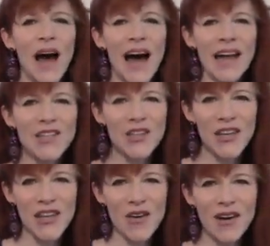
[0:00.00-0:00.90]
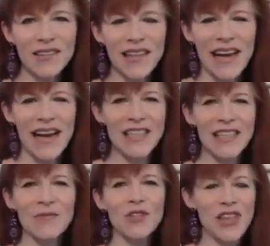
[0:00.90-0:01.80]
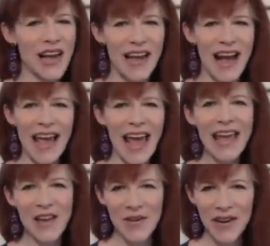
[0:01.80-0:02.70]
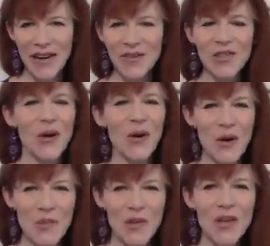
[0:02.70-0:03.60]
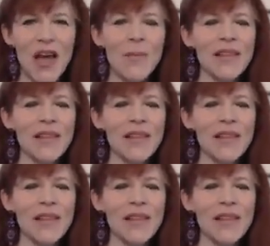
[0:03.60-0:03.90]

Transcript: I took a yoga class, which I hate yoga, it was horrible.